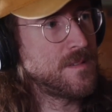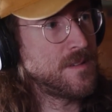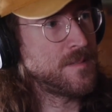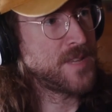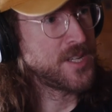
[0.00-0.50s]

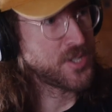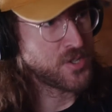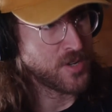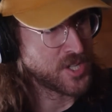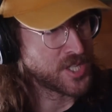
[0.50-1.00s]
if they just
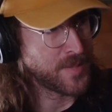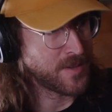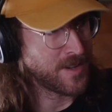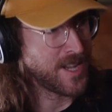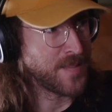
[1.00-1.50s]
took some other
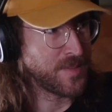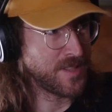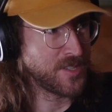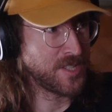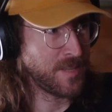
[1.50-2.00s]
guy and put
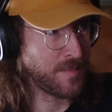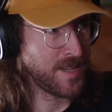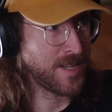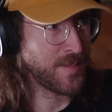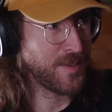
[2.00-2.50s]
the same
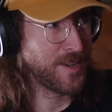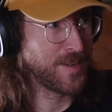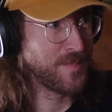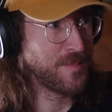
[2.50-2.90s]
makeup on him.